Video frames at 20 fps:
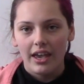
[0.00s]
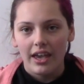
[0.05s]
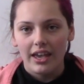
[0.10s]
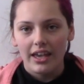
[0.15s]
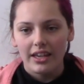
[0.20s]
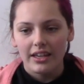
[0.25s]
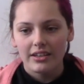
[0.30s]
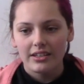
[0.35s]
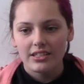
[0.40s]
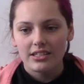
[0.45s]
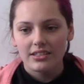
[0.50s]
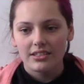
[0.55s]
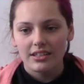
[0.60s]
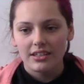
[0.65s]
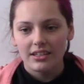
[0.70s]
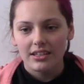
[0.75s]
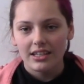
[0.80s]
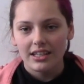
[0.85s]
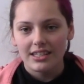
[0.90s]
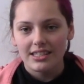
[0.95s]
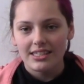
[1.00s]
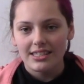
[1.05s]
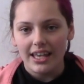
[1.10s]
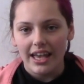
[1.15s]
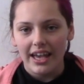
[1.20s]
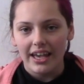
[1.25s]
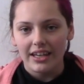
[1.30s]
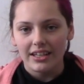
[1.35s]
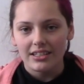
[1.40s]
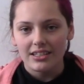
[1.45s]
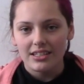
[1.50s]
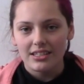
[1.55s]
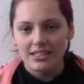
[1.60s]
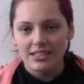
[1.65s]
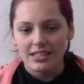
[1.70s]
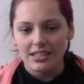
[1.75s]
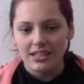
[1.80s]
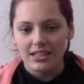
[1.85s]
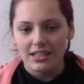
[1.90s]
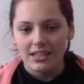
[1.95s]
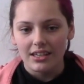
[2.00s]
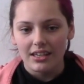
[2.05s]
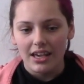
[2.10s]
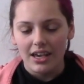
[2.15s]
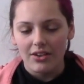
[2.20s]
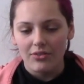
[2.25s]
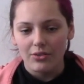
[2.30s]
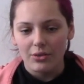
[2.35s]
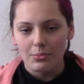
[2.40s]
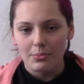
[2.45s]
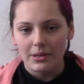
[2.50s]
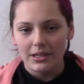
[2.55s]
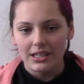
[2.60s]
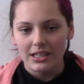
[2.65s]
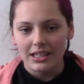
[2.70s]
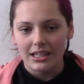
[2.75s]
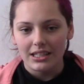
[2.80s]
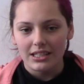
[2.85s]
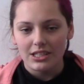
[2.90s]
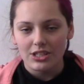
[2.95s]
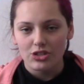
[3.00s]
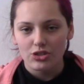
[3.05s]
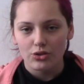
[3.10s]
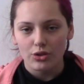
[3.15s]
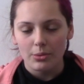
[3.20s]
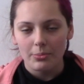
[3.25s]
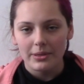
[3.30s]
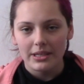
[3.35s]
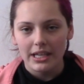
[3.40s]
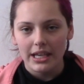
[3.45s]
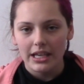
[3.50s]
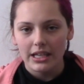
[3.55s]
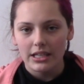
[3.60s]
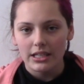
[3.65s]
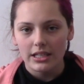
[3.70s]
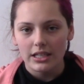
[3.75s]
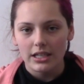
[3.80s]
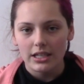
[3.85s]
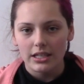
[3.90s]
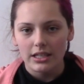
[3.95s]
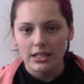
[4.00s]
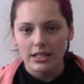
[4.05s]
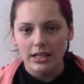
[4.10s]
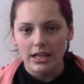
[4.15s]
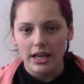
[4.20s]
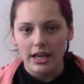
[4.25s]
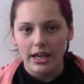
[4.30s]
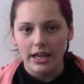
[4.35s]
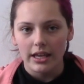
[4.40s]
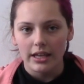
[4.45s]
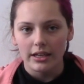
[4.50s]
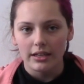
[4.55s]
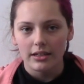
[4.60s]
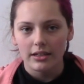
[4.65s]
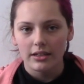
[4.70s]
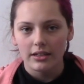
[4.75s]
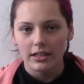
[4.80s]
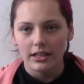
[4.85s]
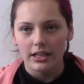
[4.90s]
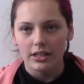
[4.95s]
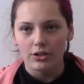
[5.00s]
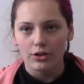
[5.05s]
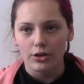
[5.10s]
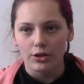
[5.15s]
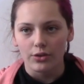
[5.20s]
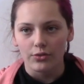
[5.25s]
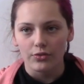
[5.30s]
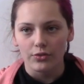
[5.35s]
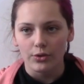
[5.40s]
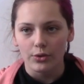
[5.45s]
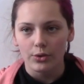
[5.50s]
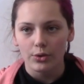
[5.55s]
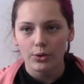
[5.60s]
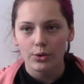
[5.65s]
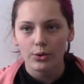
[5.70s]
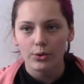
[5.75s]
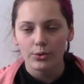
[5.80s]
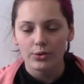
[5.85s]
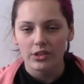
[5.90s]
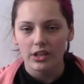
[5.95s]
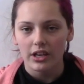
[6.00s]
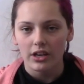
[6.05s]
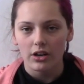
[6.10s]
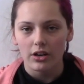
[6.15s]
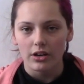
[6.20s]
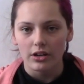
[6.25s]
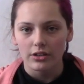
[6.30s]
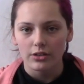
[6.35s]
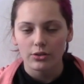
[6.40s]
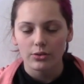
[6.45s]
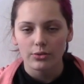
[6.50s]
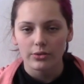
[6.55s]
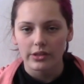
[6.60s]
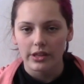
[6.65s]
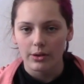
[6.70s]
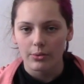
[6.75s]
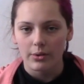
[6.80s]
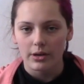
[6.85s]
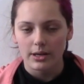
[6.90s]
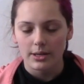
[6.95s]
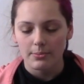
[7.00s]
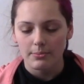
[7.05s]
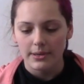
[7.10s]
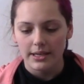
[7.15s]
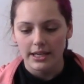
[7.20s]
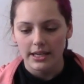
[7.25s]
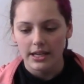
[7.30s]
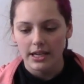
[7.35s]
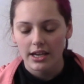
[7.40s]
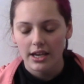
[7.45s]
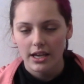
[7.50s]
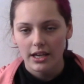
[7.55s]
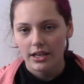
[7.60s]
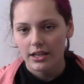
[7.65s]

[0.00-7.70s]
And it's sad to see everybody get discriminated and get hurt for who they are and who they want to be.